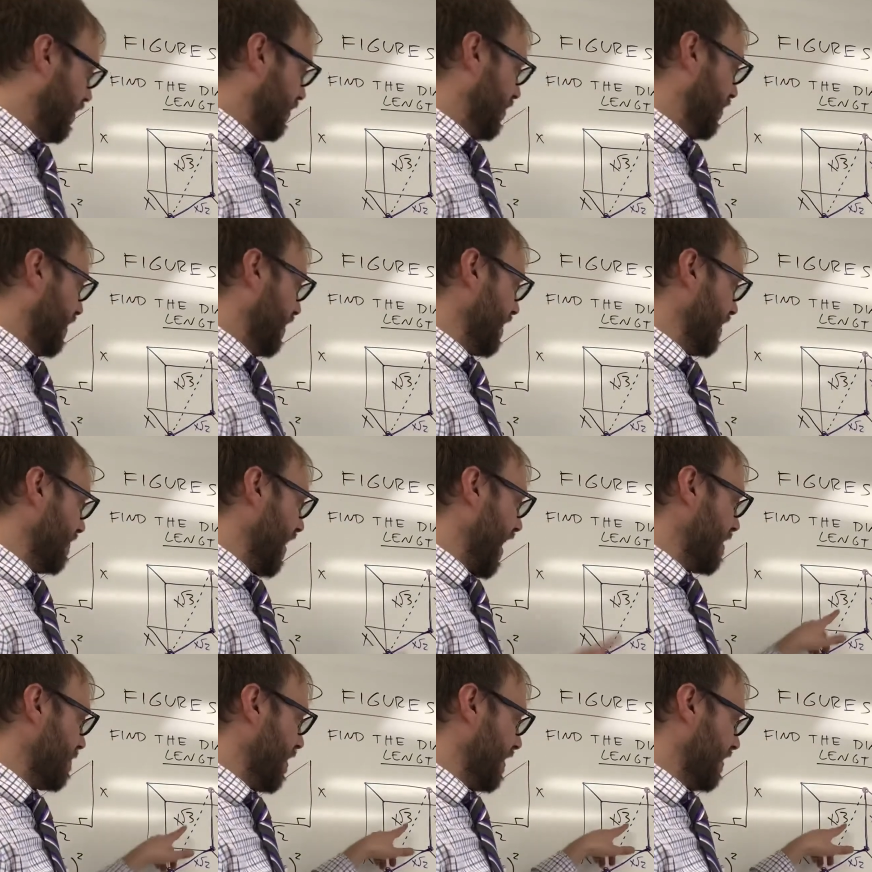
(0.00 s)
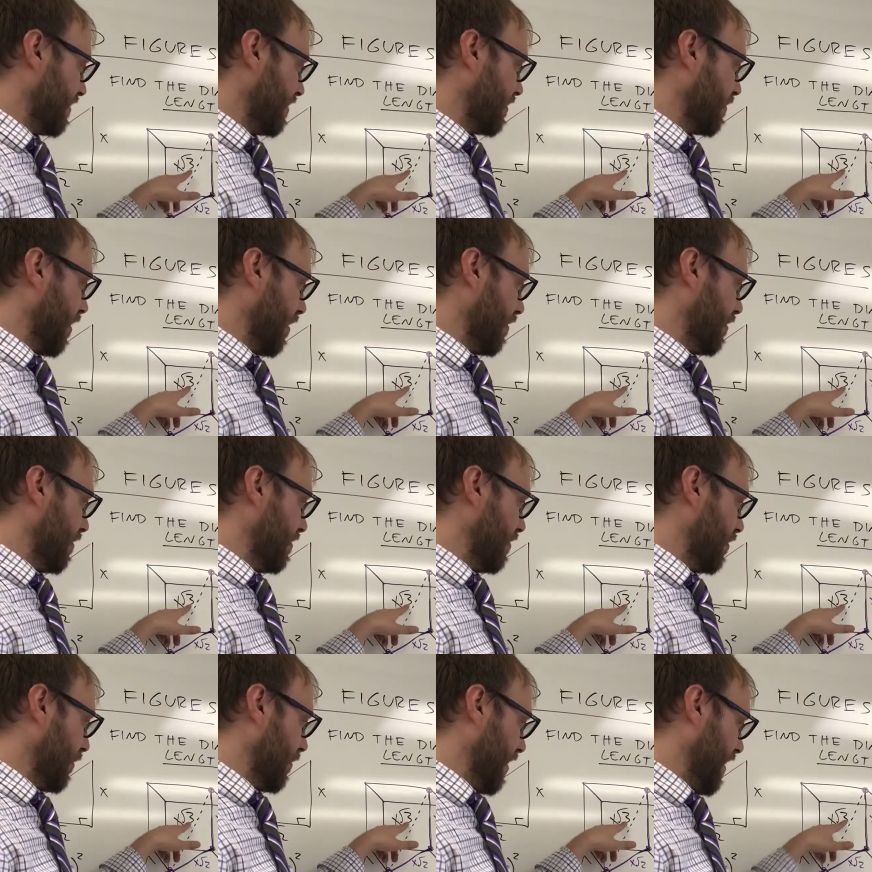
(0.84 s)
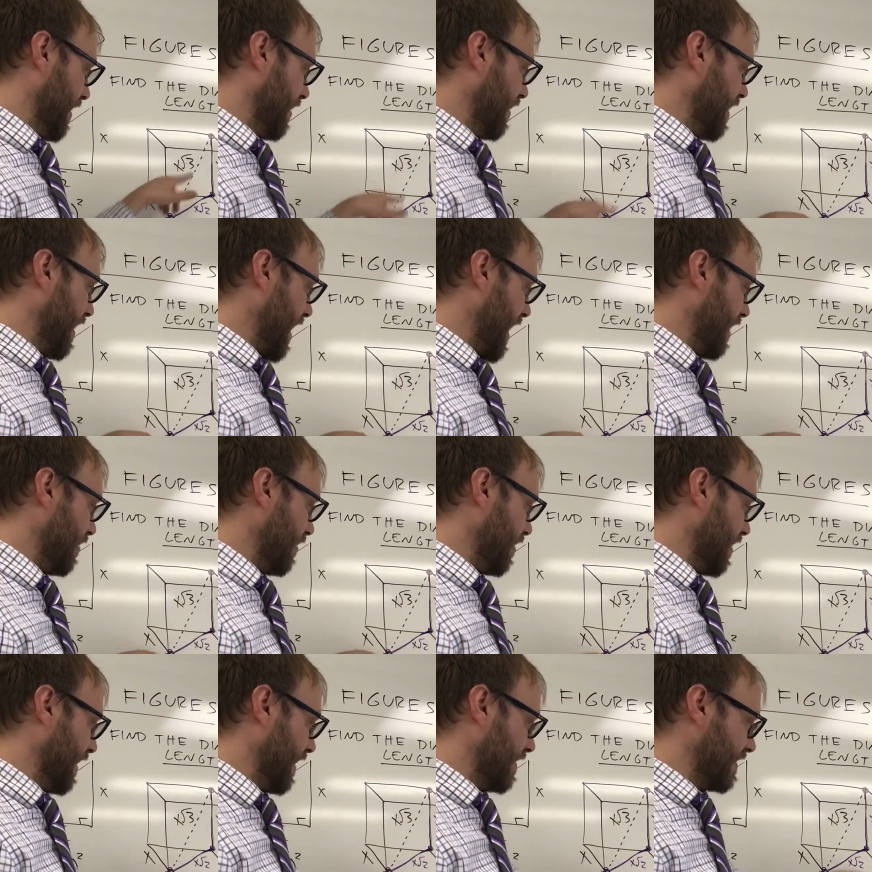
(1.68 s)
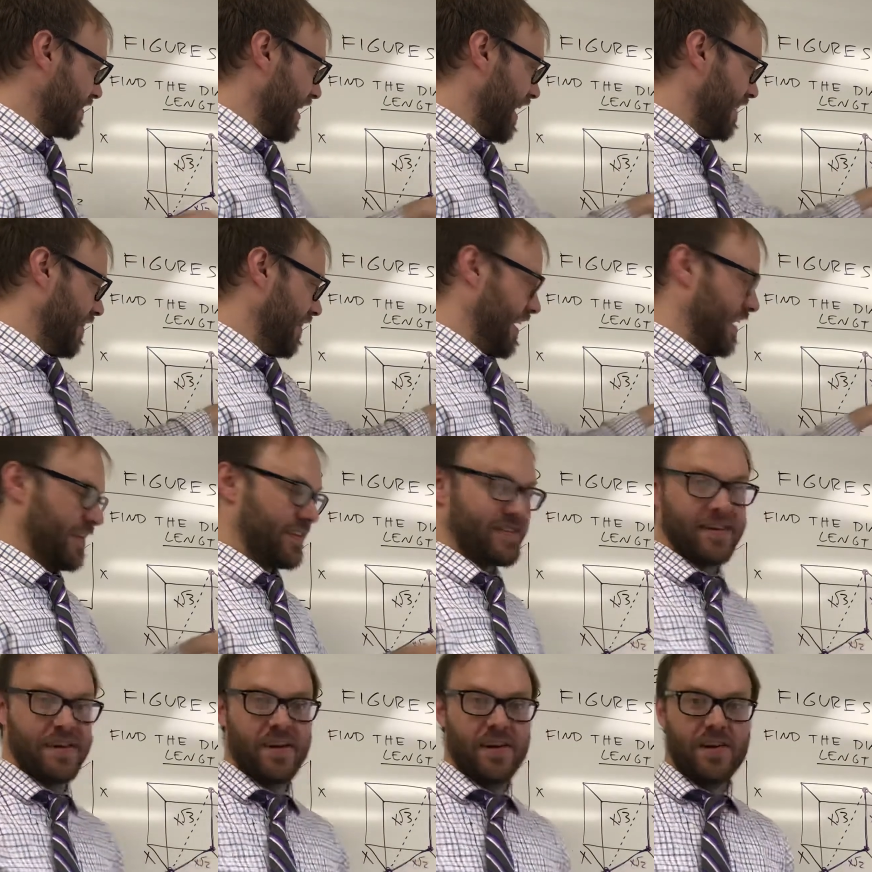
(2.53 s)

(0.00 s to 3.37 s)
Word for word: you can divide by the square root of 3 and you can get the side lengths.